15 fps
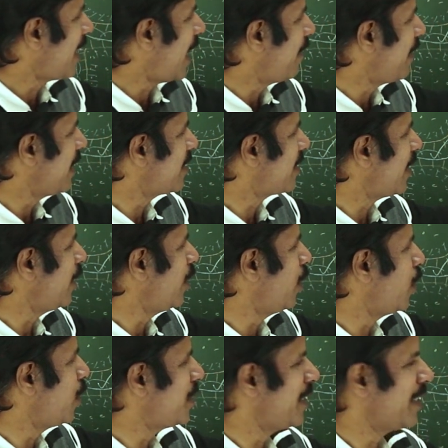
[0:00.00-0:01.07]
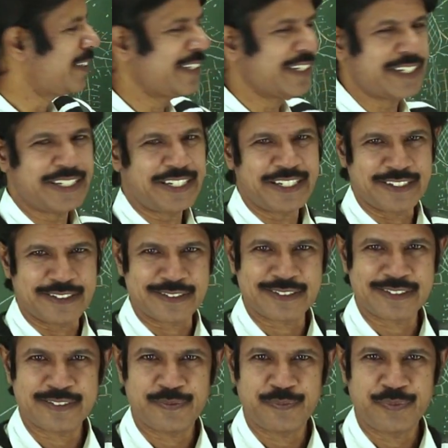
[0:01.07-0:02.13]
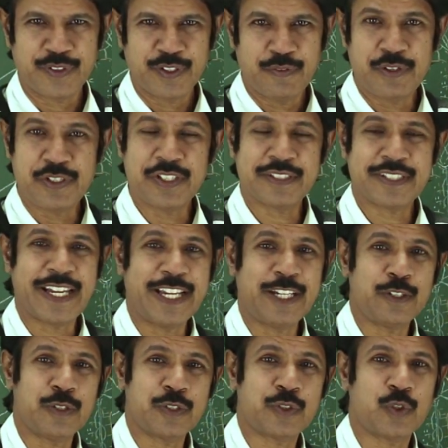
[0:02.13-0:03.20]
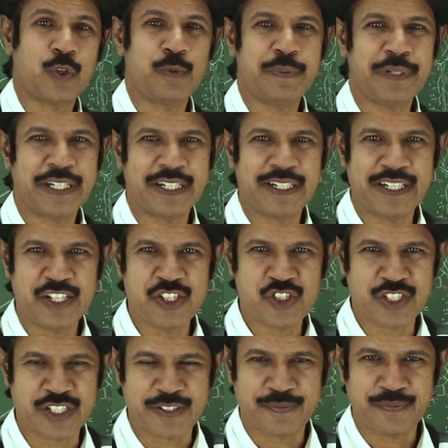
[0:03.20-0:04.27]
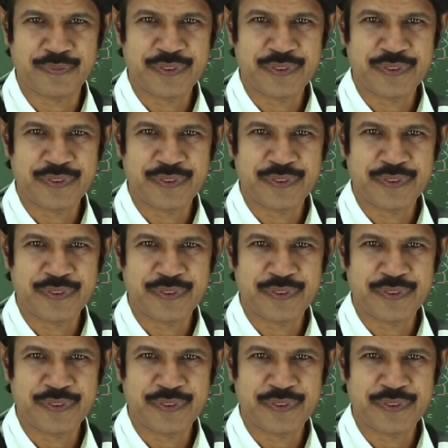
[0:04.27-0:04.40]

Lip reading: having cellulosic thickenings which is hygroscopic in nature.